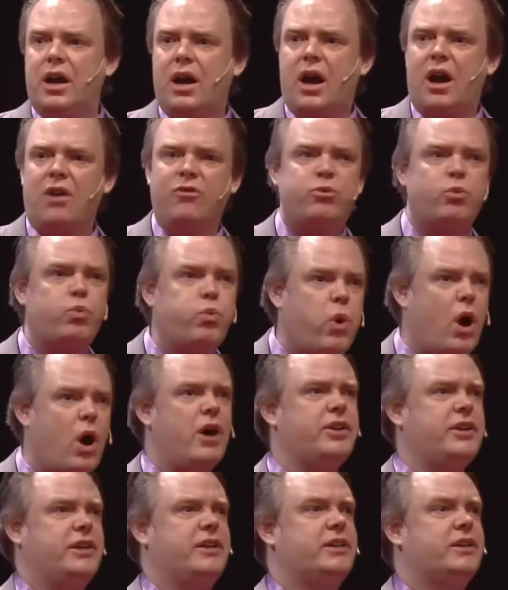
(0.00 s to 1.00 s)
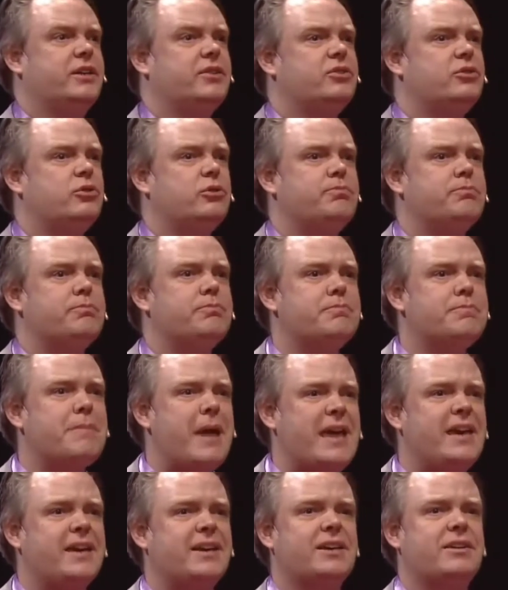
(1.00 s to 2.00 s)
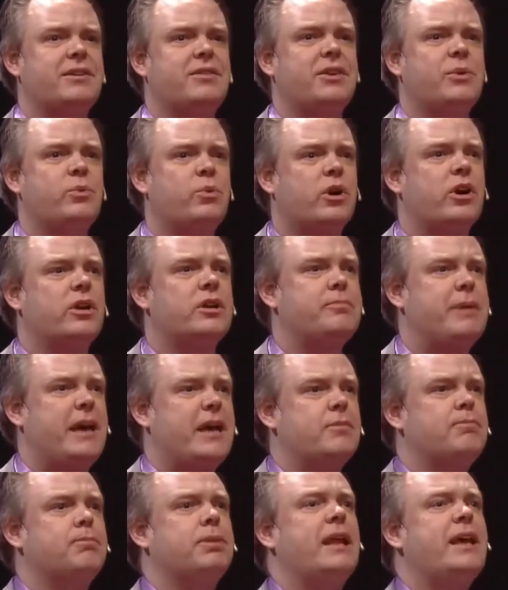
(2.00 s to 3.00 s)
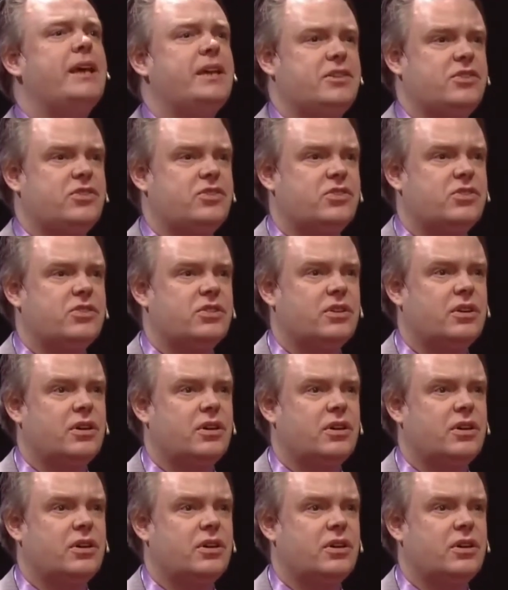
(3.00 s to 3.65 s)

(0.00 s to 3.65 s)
of wanting to make the world a better place.